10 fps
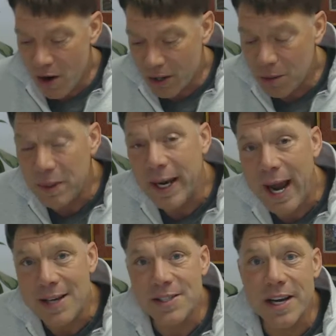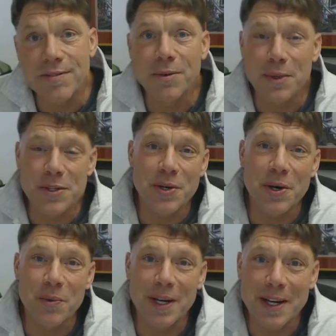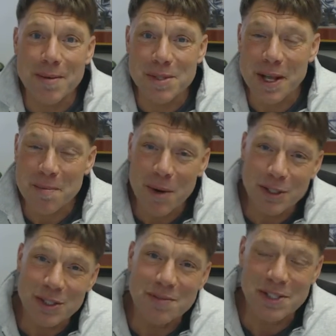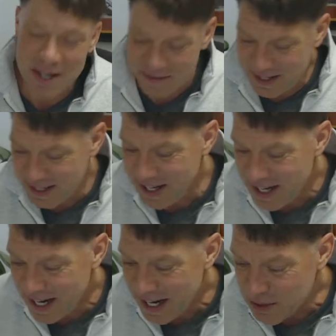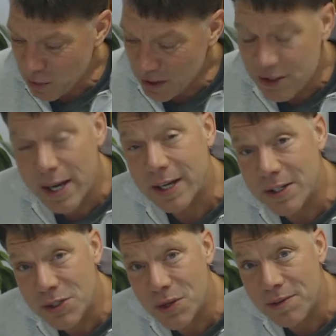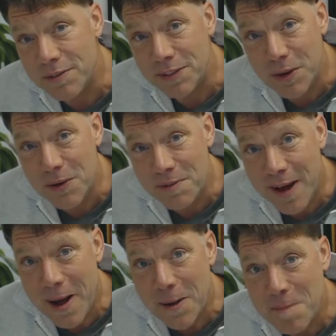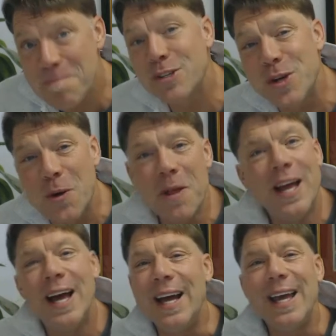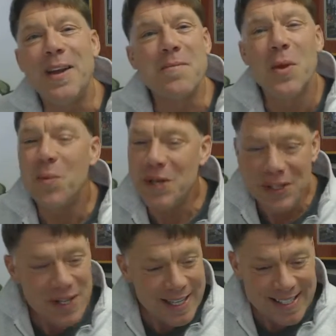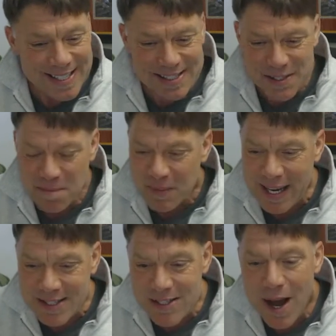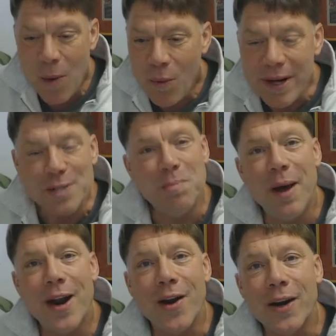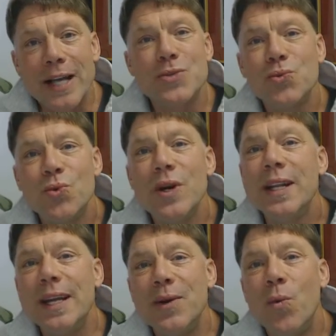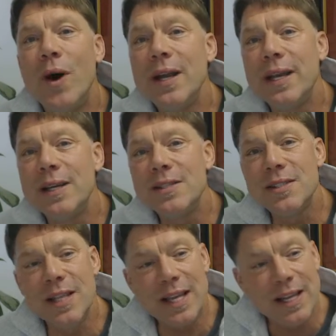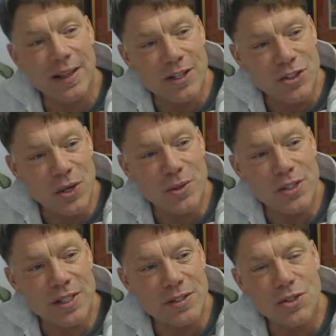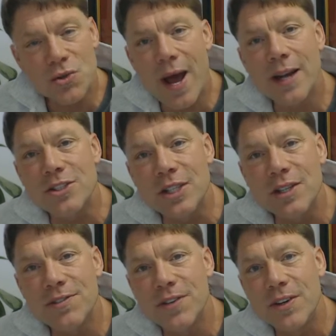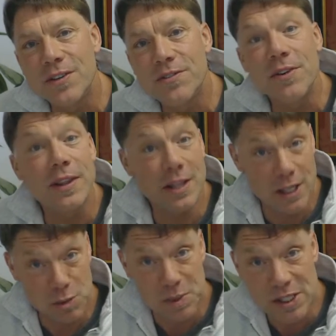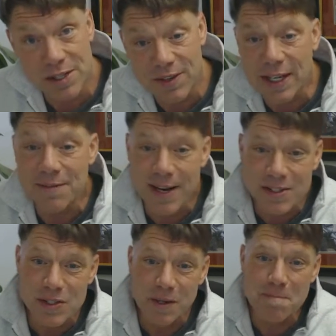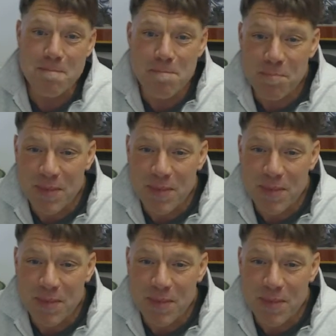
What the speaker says: arguably a safer return when it comes to that margin of safety, as well as that conservative loan to value. So again, when you look at these, it's not what is better. It's really what is the chosen strategy for the specific investor.